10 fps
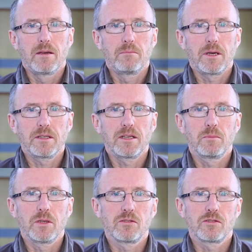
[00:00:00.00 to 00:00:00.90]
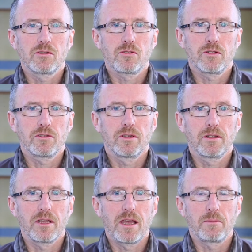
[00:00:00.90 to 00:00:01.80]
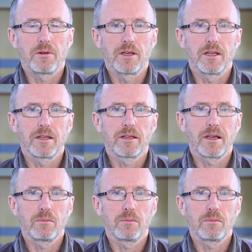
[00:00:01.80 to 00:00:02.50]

My name is Tristan Aprinast.